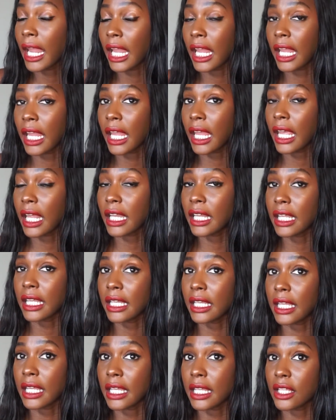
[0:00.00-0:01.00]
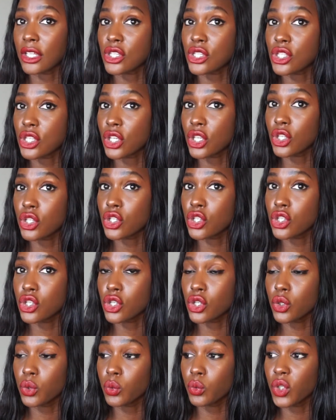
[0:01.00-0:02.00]
and it is
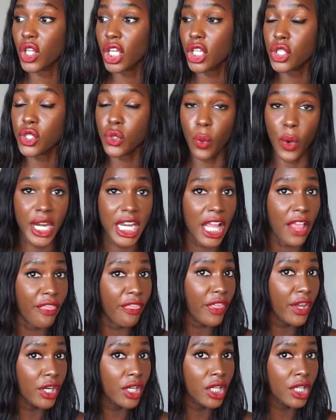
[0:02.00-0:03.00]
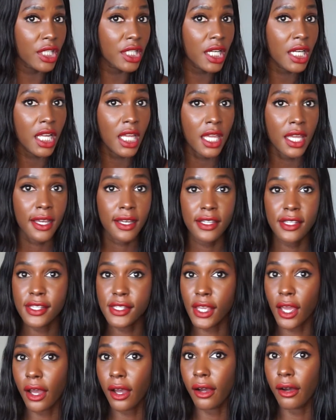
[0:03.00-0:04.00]
June 23rd,
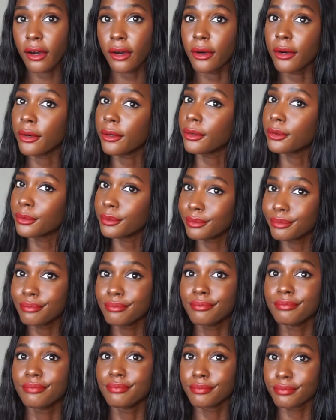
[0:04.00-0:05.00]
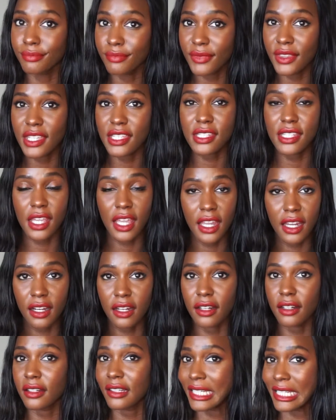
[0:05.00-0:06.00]
so this
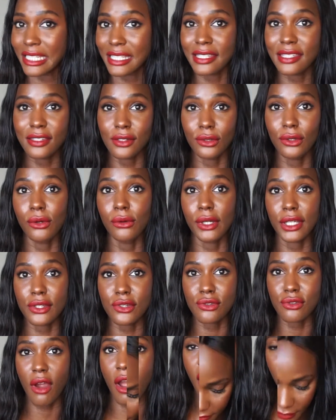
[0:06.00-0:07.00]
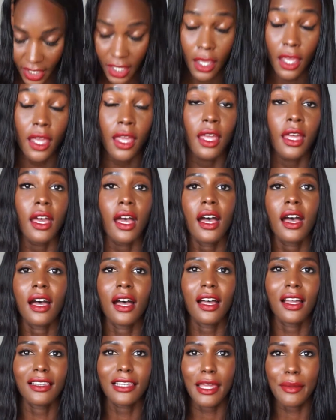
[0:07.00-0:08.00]
hair is still going strong.
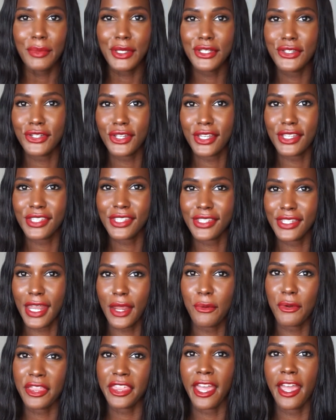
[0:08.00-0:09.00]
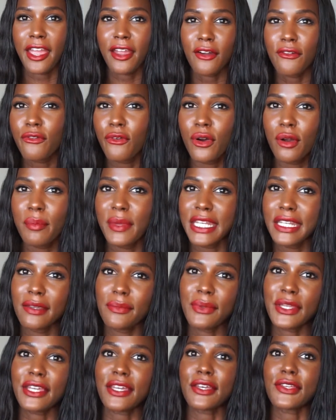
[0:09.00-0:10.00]
Let me just stay with hair for a minute,
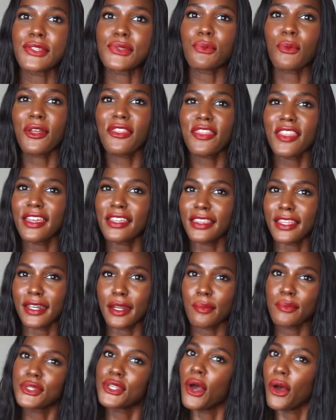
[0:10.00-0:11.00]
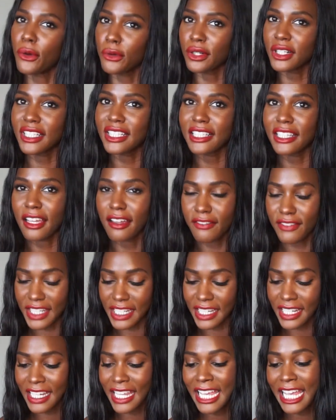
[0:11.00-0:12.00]
because one thing that I'm totally
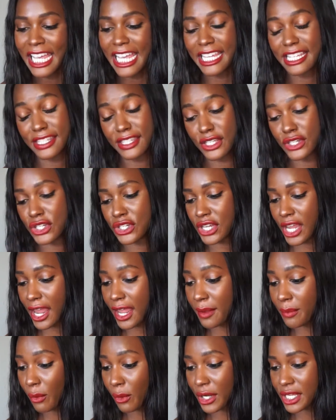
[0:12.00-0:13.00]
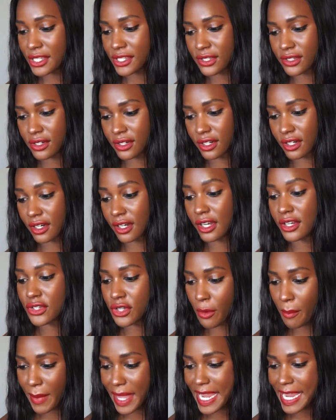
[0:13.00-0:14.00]
loving is the Shea Moisture
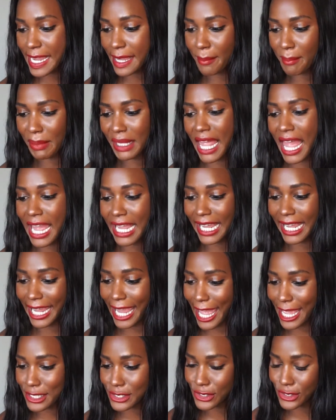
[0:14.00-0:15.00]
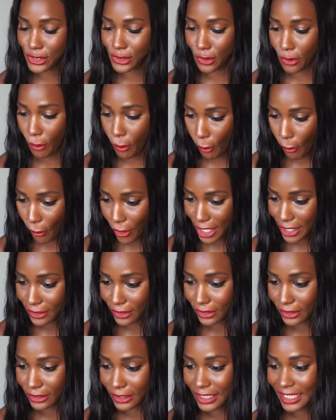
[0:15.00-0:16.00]
Jamaican Black Castor
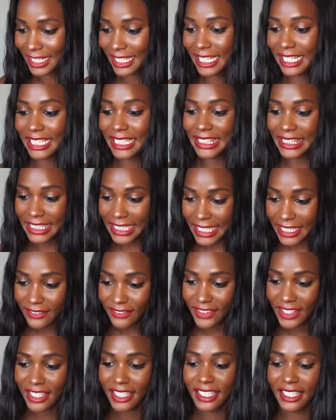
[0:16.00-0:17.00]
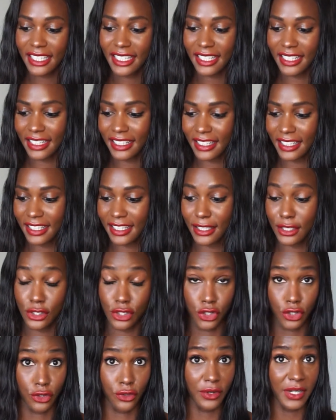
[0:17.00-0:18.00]
Oil Leave-In
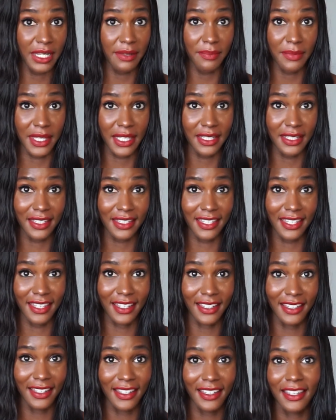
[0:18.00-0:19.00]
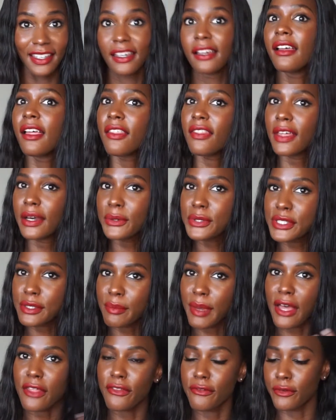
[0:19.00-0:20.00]
Treatment. That was a
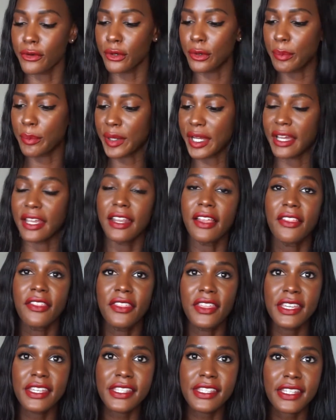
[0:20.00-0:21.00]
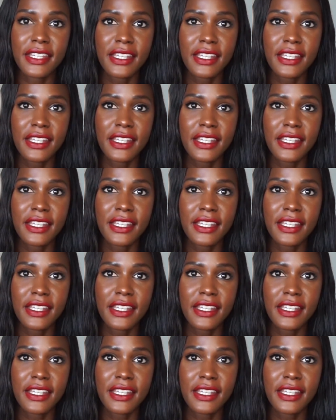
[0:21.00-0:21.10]
mouthful, but this